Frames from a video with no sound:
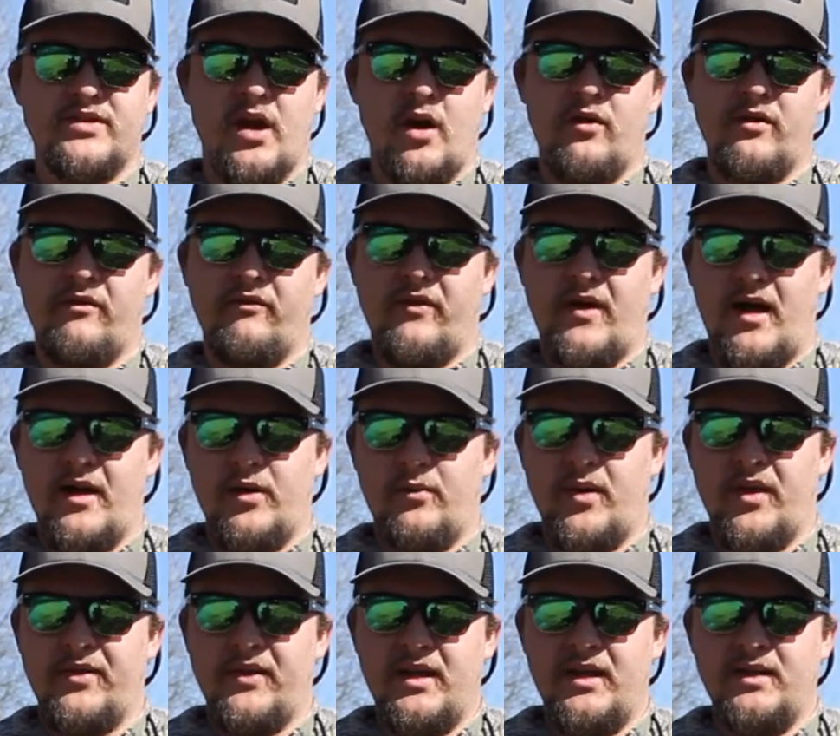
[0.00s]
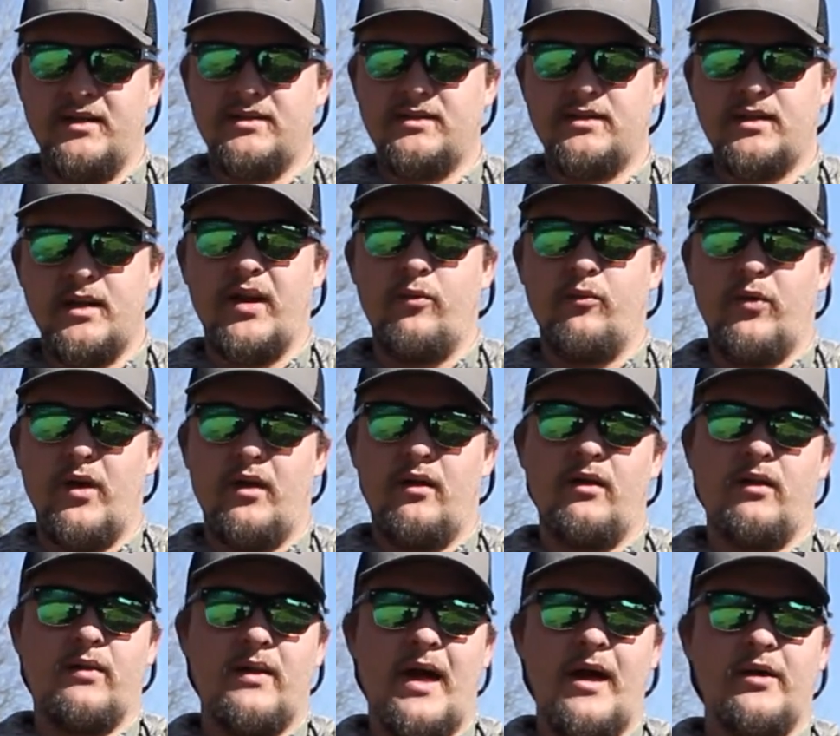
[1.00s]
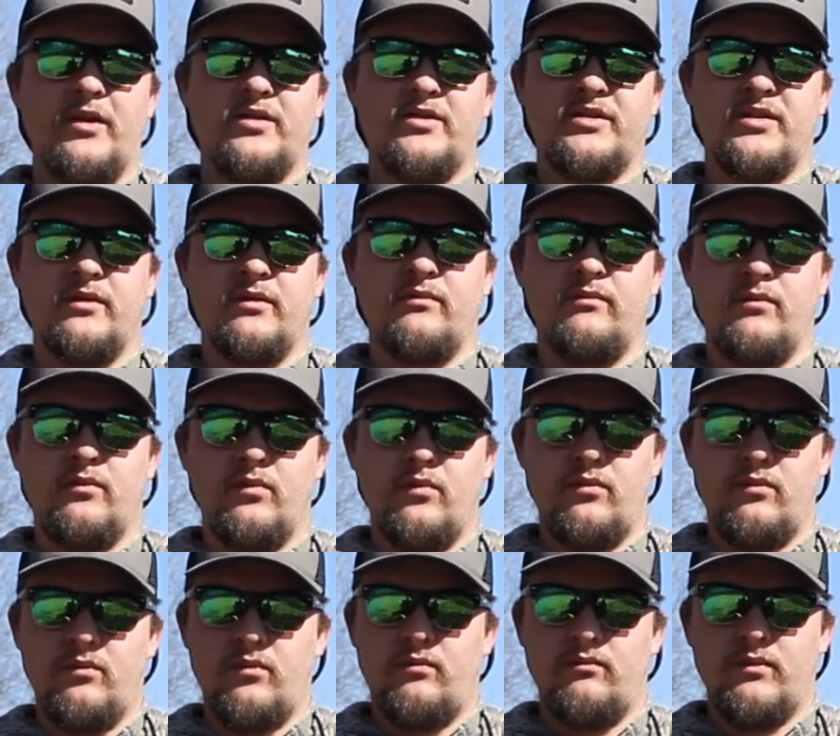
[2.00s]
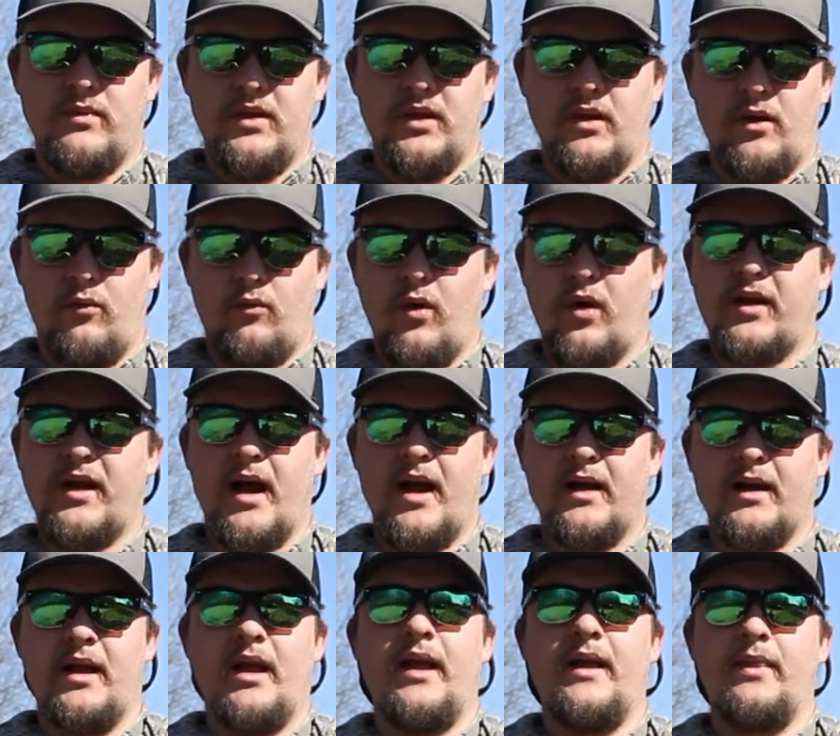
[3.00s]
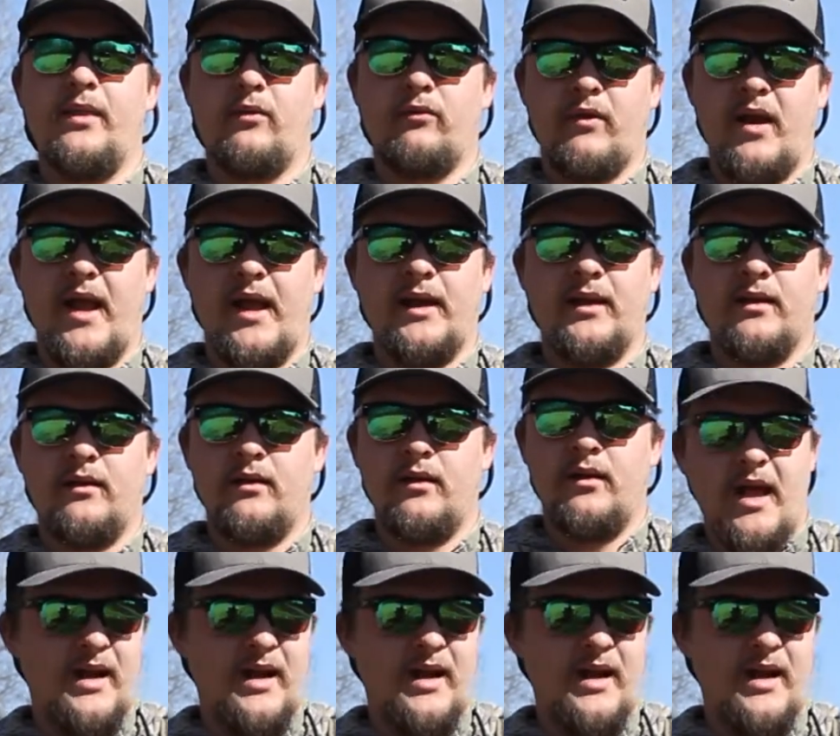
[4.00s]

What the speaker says: tone and volume on these, but it will allow you to, work on it in the rain.